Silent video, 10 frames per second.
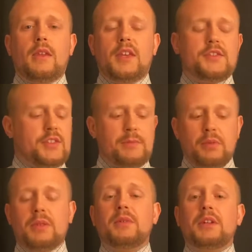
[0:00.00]
It's
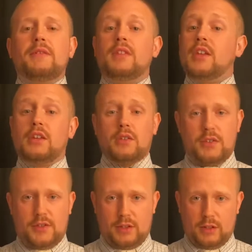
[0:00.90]
simply believing that you're a
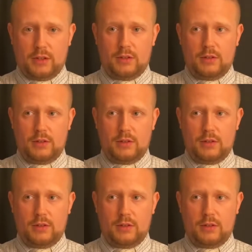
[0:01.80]
sinner,